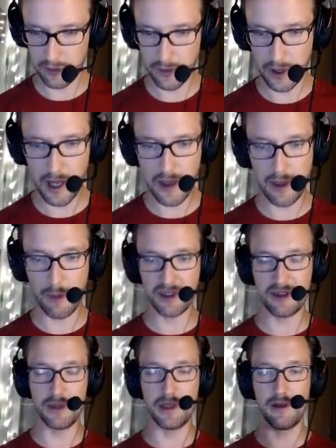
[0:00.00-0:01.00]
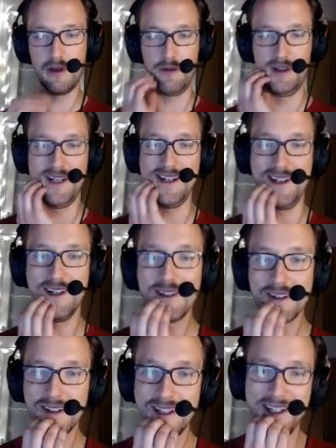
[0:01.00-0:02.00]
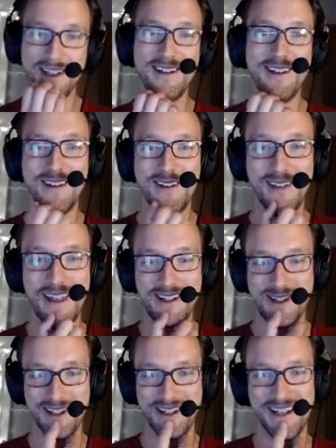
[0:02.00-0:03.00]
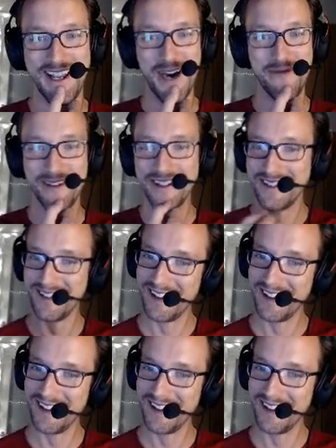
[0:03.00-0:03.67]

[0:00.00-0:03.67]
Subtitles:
That must have been, was that nil? That shouldn't happen.